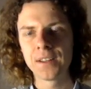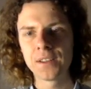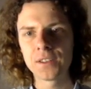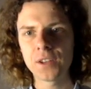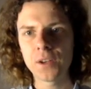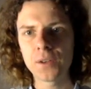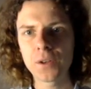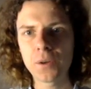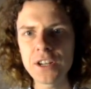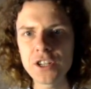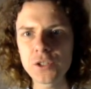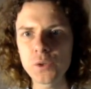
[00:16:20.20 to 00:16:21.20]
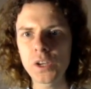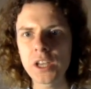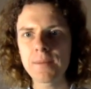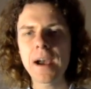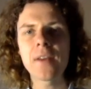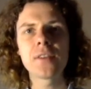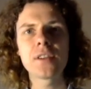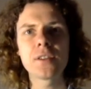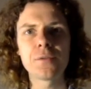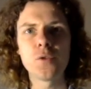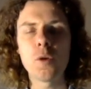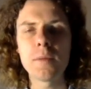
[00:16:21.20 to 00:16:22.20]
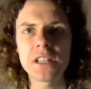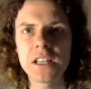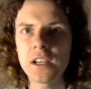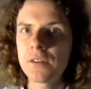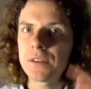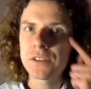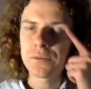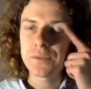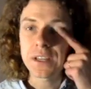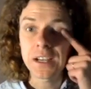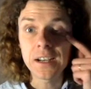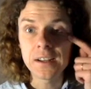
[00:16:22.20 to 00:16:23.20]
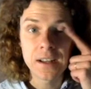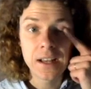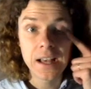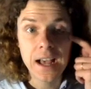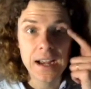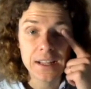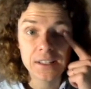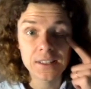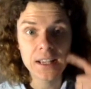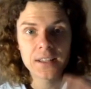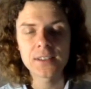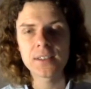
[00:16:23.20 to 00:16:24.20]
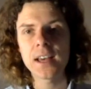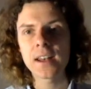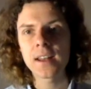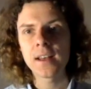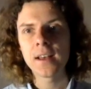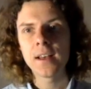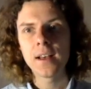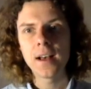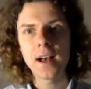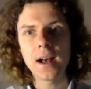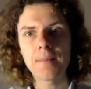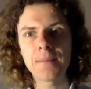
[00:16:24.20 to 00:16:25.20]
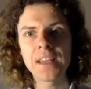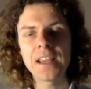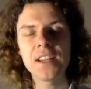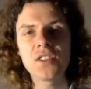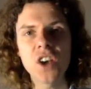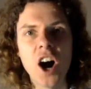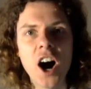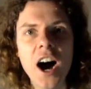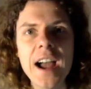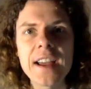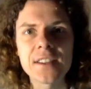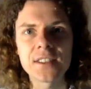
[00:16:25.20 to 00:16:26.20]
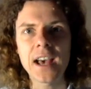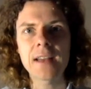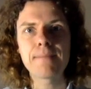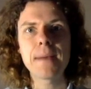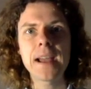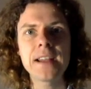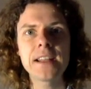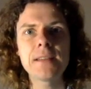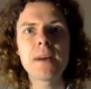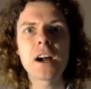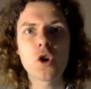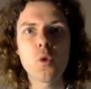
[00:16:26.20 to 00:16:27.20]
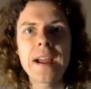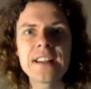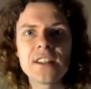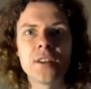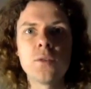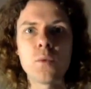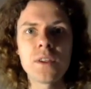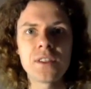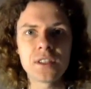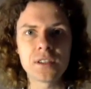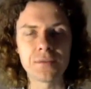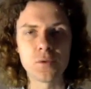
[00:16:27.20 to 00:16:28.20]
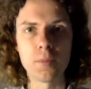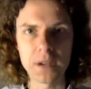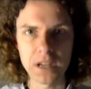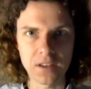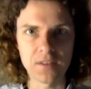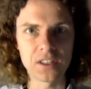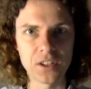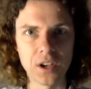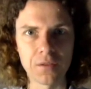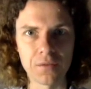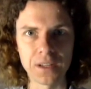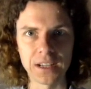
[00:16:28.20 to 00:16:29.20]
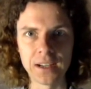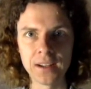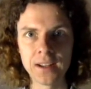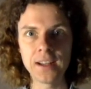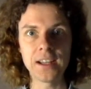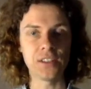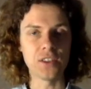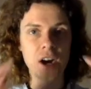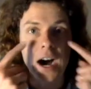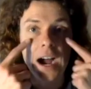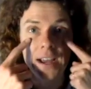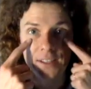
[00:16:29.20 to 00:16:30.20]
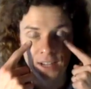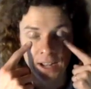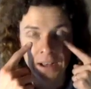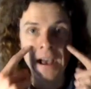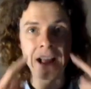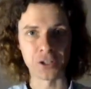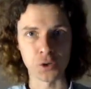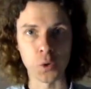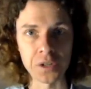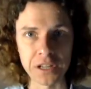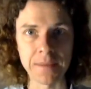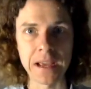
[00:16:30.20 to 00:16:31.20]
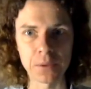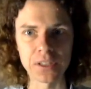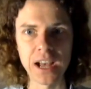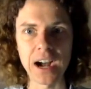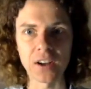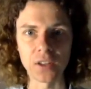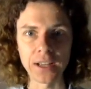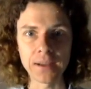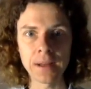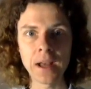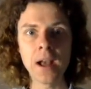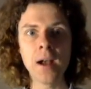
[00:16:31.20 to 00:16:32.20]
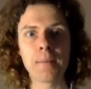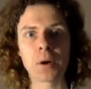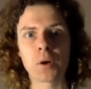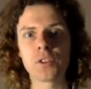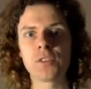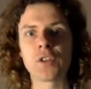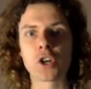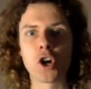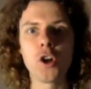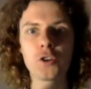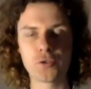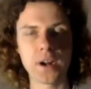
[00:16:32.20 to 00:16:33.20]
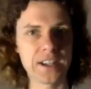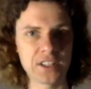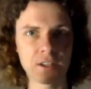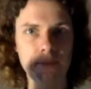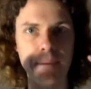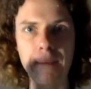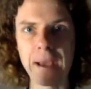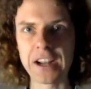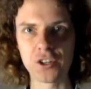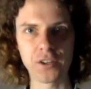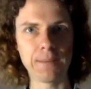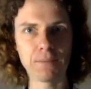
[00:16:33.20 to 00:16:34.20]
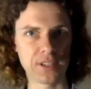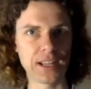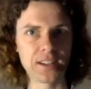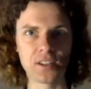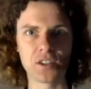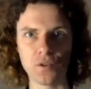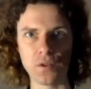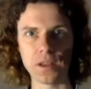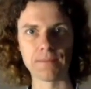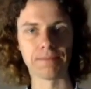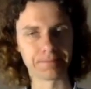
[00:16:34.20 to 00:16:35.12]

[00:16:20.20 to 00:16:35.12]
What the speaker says: So the creature's talking about the deformity of his figure, and he says that his eyes had made him acquainted with the deformity of his own figure. His eyes had taught him he was ugly because of the contrast perpetually presented to him.